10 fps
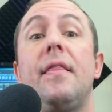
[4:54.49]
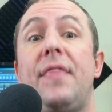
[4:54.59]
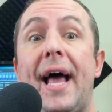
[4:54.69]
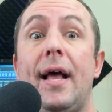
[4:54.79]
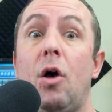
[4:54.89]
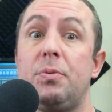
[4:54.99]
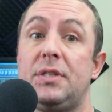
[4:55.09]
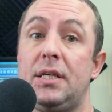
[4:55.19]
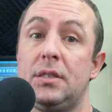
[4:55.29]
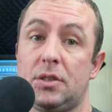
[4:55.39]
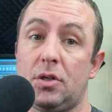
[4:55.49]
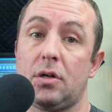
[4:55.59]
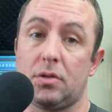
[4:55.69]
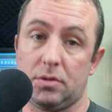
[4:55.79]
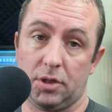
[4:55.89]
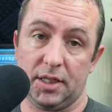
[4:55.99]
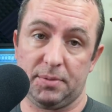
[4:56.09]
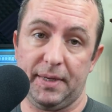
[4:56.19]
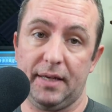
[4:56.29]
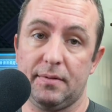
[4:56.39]
That helps in the circle.
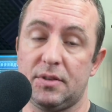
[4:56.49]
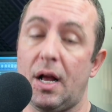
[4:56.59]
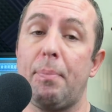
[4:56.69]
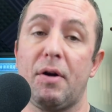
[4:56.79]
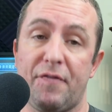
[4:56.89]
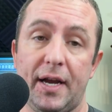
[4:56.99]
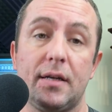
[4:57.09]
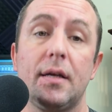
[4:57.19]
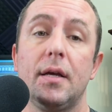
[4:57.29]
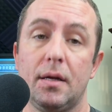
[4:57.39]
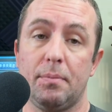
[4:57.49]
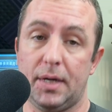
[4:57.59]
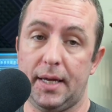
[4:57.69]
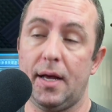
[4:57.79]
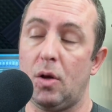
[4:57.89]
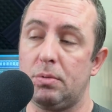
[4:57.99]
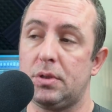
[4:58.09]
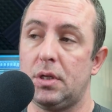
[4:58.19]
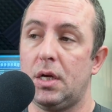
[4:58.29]
Trust me. It's not perfect, but it helps.